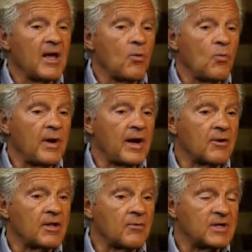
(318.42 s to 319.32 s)

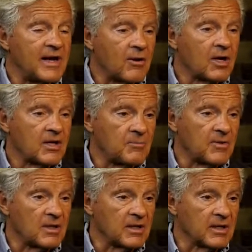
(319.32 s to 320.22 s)
where there were derelict
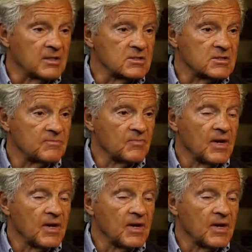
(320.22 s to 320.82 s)
buildings,